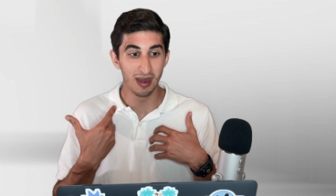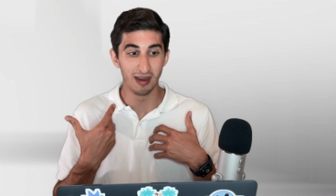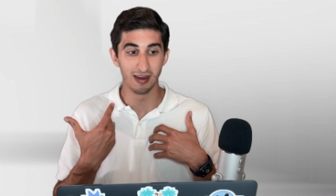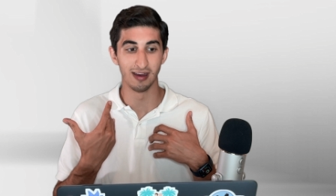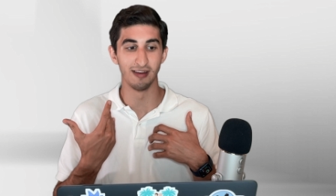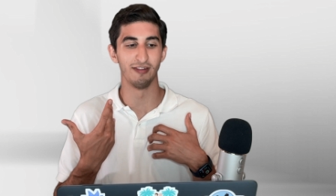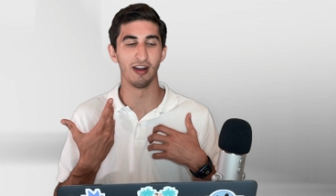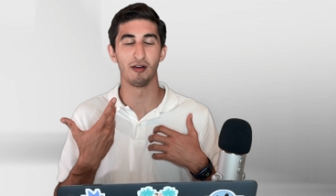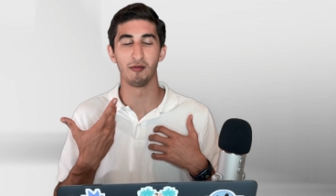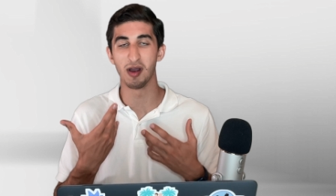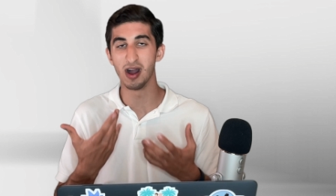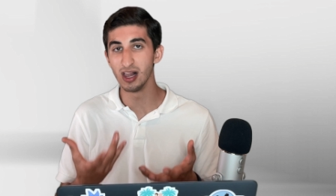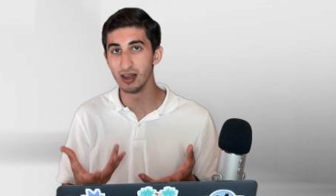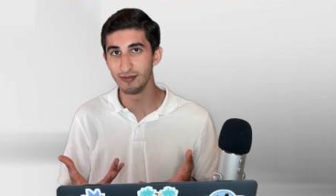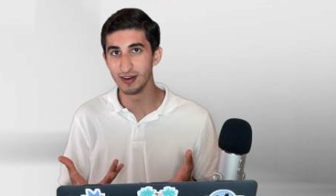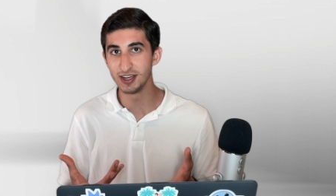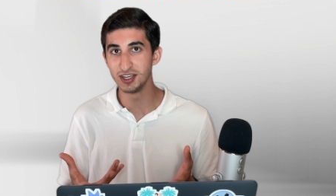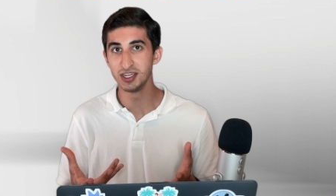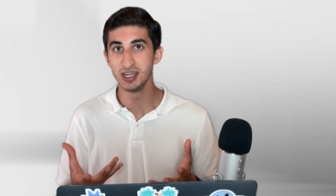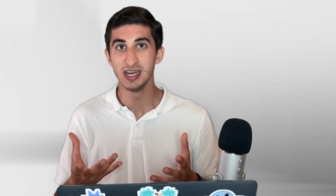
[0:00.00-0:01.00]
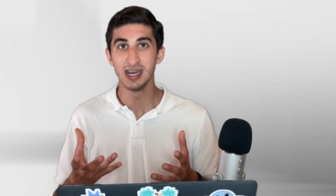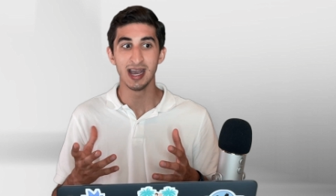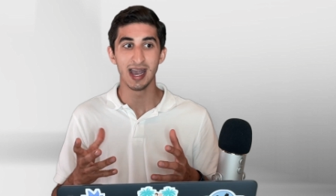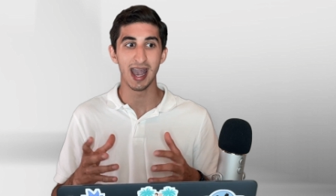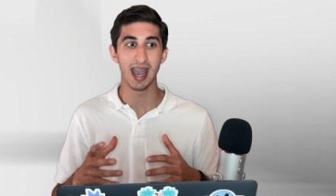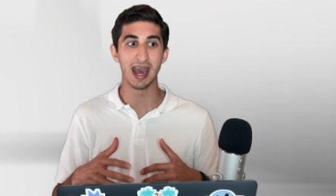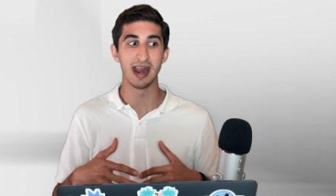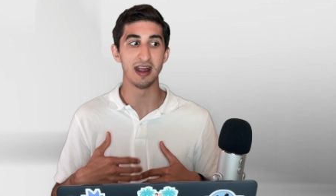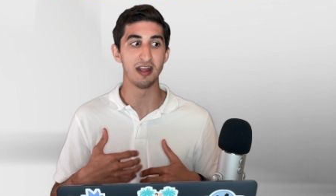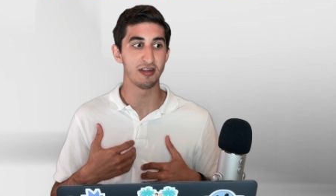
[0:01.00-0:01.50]
very relevant,
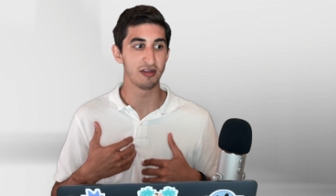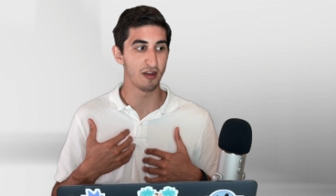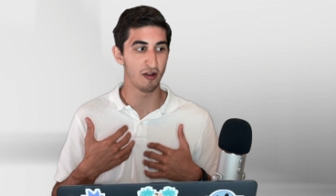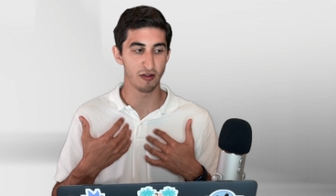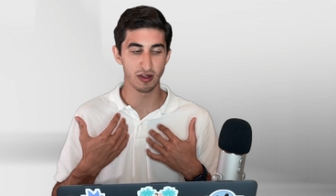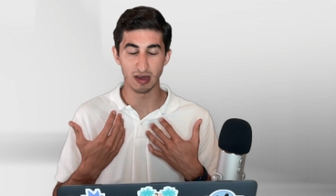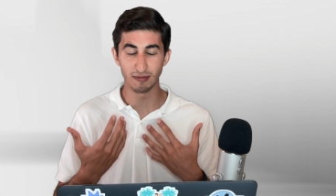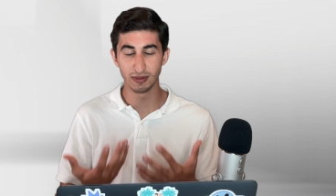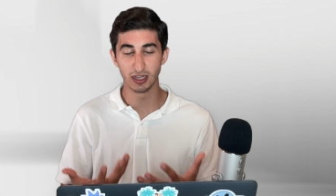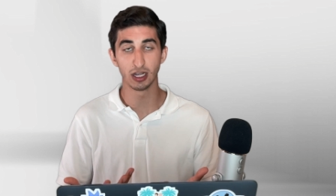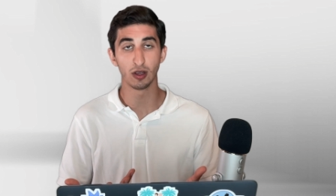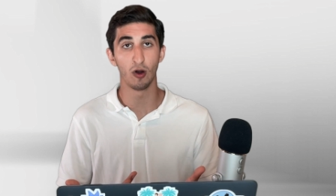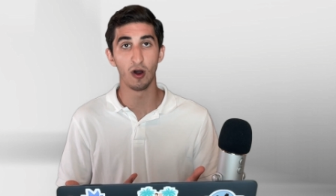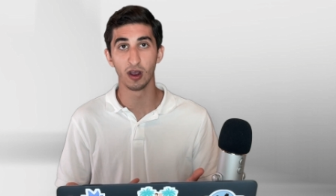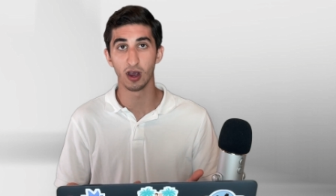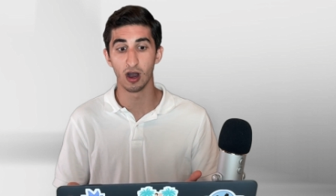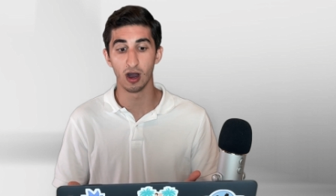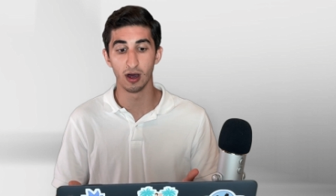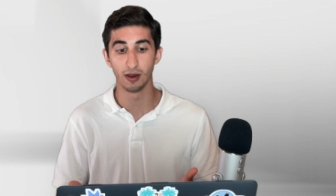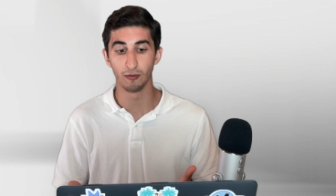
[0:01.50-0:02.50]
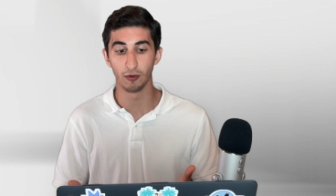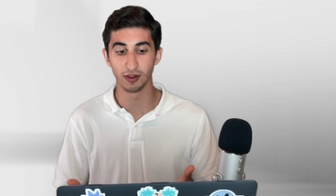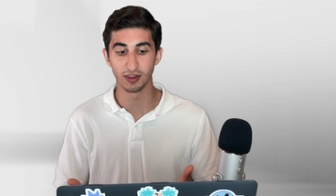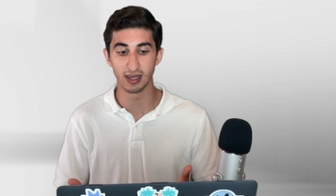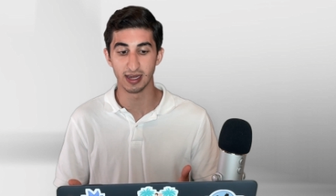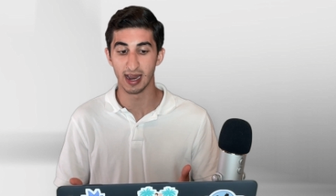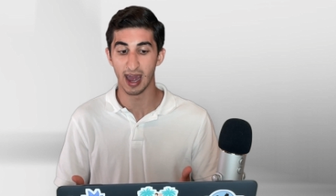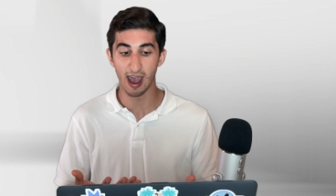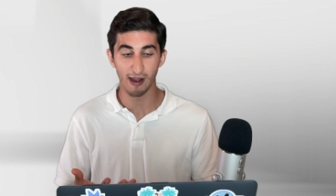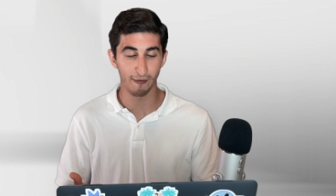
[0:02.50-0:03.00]
and there's something going on with
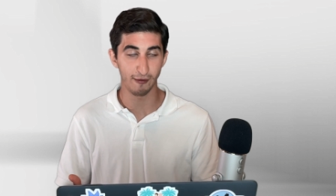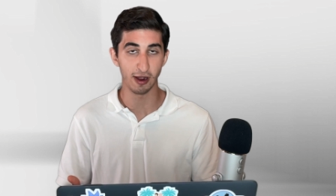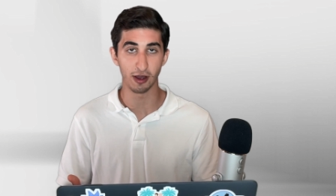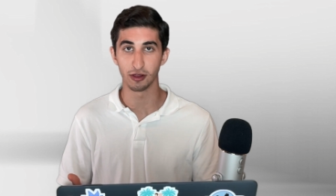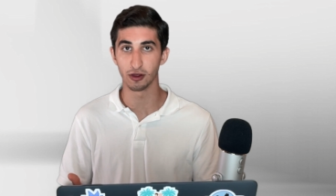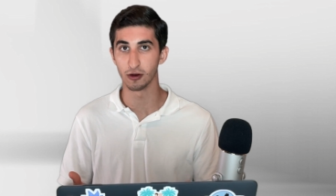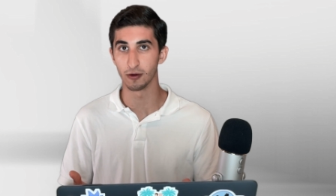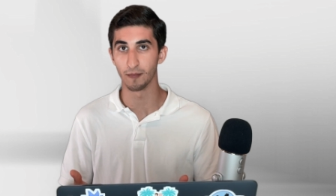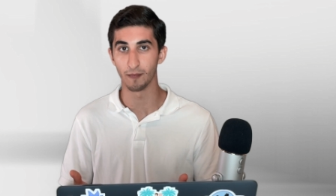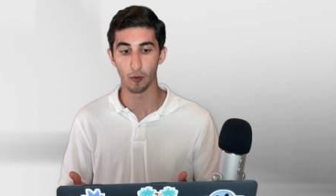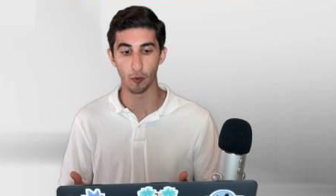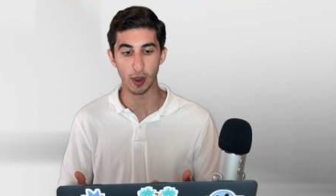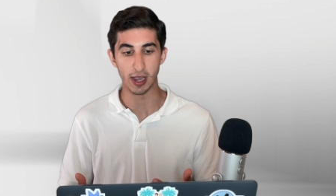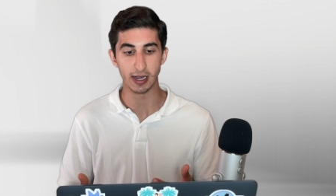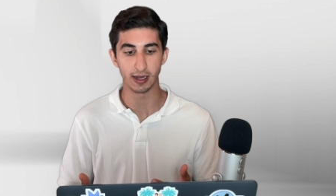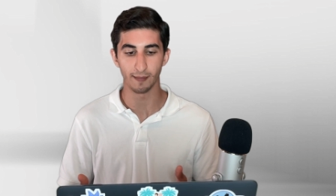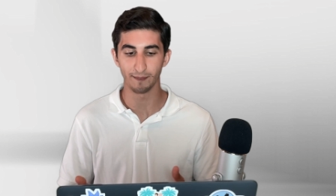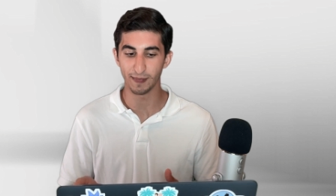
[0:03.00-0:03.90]
it every other week.